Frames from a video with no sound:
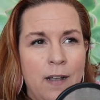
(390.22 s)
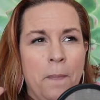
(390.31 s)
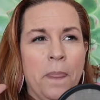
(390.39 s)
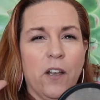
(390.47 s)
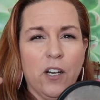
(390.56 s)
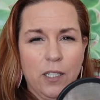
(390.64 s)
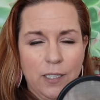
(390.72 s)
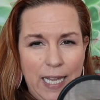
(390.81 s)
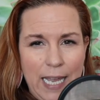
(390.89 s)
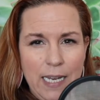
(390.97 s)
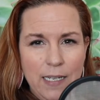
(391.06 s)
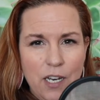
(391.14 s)
they're going to
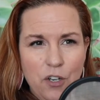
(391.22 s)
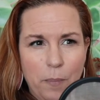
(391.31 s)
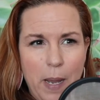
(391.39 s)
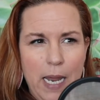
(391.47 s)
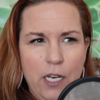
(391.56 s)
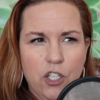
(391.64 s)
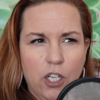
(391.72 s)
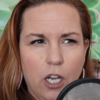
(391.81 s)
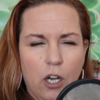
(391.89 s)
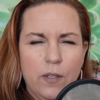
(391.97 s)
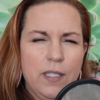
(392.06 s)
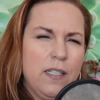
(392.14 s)
land on your page and
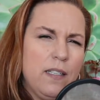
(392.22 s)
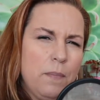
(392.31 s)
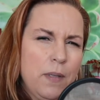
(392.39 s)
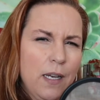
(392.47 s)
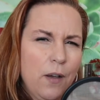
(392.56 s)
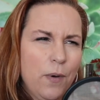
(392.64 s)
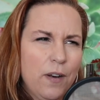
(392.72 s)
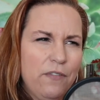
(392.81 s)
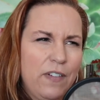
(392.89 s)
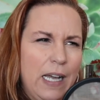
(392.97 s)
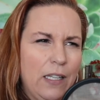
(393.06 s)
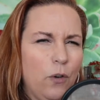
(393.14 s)
go, is this something I want to
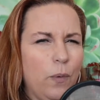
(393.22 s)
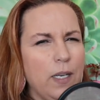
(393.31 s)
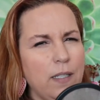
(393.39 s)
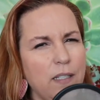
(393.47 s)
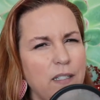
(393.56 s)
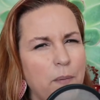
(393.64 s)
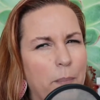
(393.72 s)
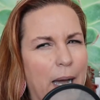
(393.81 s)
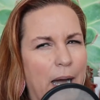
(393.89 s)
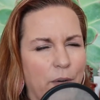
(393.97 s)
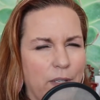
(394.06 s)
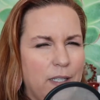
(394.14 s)
follow? What is this
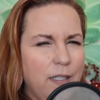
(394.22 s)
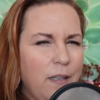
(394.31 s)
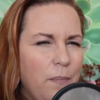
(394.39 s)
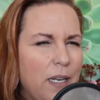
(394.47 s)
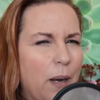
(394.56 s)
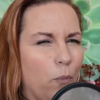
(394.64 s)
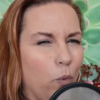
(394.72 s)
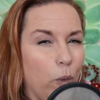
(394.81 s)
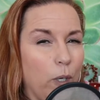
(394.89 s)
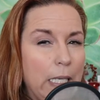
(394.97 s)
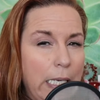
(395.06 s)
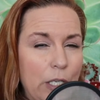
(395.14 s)
about? Is this something I'm
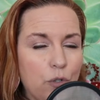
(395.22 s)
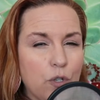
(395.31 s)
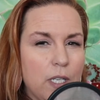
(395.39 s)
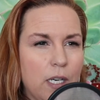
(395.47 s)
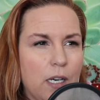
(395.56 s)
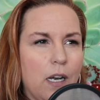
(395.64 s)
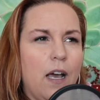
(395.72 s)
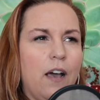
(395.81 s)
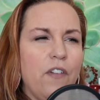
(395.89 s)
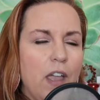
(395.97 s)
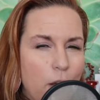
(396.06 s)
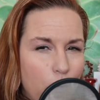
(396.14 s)
really interested in enough
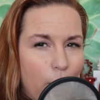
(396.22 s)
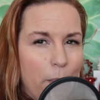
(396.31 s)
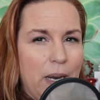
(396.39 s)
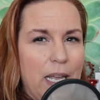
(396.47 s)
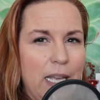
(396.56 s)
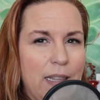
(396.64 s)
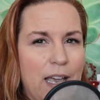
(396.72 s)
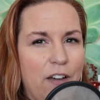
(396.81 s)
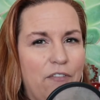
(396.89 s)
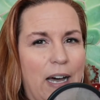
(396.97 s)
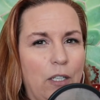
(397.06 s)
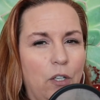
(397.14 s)
where I'm going to hit that
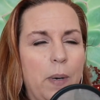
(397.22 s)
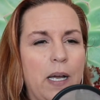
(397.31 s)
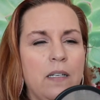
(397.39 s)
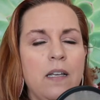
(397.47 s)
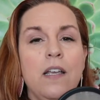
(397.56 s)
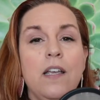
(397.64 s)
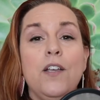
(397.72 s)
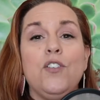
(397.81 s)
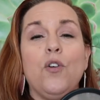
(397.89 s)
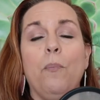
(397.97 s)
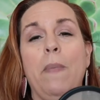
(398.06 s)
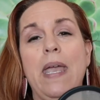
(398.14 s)
follow button?
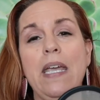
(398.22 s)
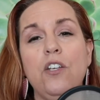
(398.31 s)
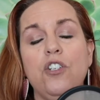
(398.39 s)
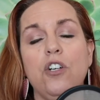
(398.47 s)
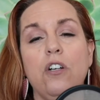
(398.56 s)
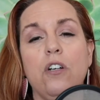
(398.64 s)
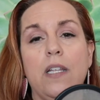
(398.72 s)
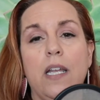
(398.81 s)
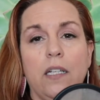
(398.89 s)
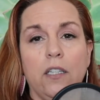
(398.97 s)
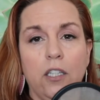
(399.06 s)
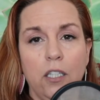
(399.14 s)
So make sure that
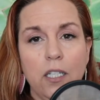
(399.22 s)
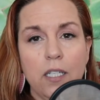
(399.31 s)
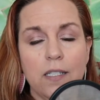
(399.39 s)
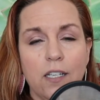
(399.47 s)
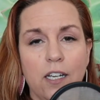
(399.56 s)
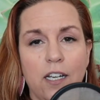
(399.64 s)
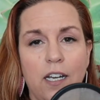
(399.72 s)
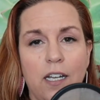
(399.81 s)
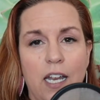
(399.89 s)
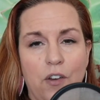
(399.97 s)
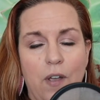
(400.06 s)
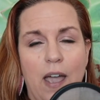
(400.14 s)
it looks good
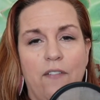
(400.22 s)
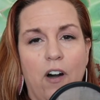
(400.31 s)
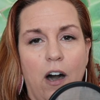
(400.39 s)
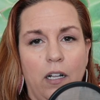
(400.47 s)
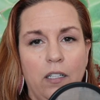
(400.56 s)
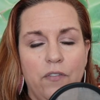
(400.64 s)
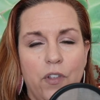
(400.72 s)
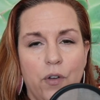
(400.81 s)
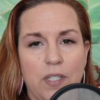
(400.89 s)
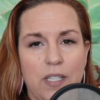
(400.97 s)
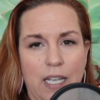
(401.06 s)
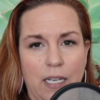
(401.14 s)
and you have all of
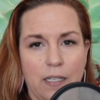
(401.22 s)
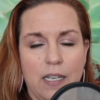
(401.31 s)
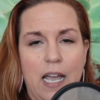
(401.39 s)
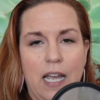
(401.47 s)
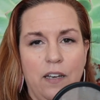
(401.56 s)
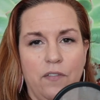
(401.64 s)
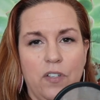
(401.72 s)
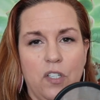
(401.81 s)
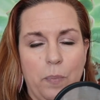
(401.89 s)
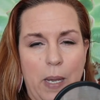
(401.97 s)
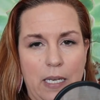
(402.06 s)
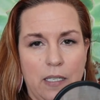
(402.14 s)
those things kind of
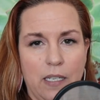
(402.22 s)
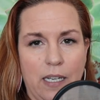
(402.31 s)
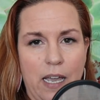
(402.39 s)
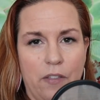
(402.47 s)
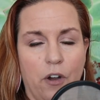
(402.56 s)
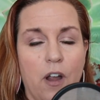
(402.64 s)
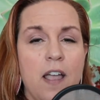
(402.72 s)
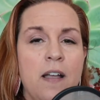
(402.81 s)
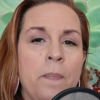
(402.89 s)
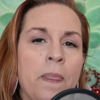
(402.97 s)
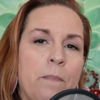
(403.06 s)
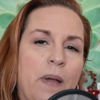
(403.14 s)
spaced together.
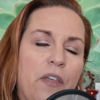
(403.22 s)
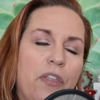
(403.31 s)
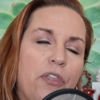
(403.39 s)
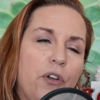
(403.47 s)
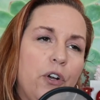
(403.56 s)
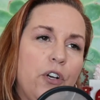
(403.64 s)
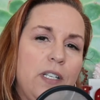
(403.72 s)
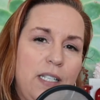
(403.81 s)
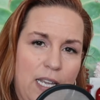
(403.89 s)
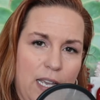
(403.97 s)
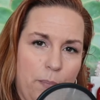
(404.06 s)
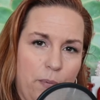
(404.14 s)
My third
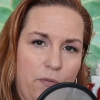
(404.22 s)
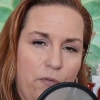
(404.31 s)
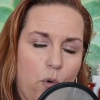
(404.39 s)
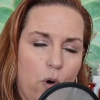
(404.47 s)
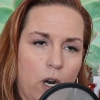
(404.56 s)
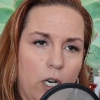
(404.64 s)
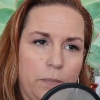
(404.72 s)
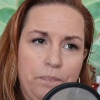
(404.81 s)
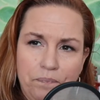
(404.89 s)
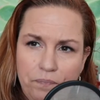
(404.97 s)
tip for